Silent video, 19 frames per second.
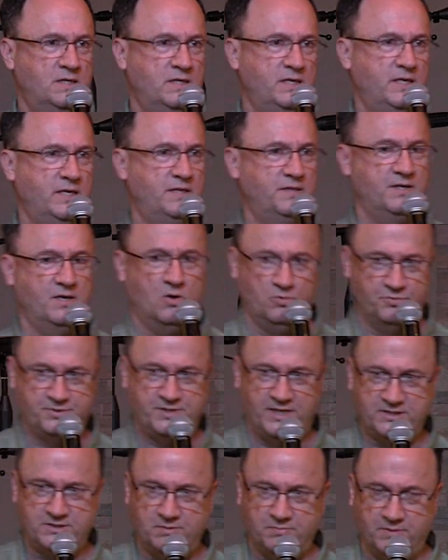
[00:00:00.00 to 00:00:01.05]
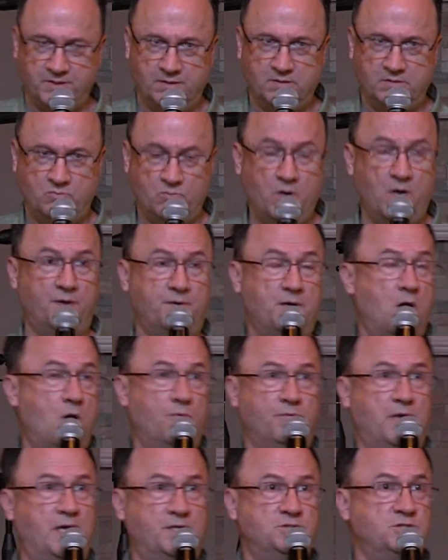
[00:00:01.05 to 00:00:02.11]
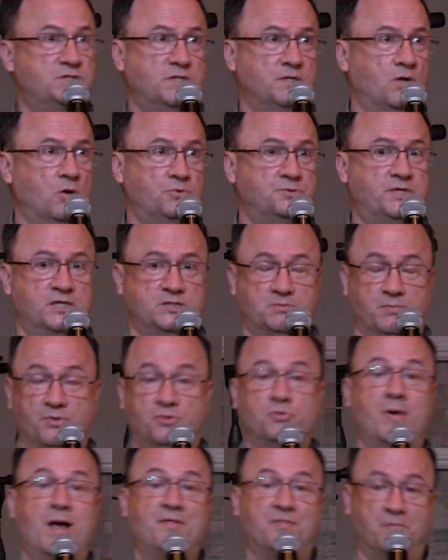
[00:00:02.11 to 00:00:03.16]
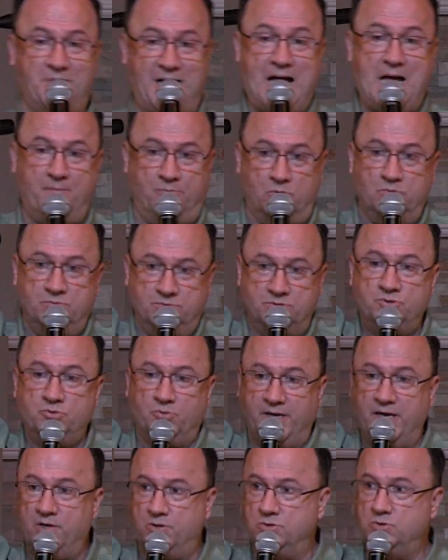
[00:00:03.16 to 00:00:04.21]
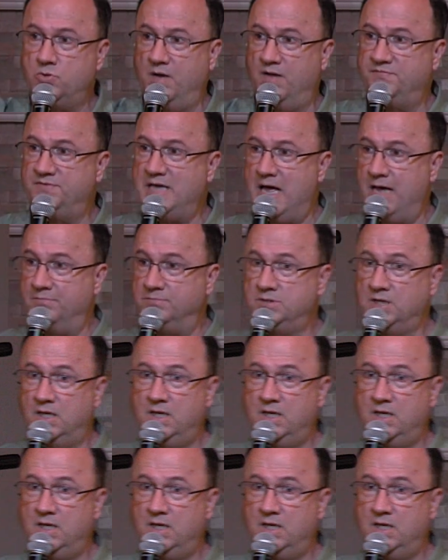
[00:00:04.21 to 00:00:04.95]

in the Old Testament. Well, no, not just in the Old Testament, throughout the Bible, 312 times.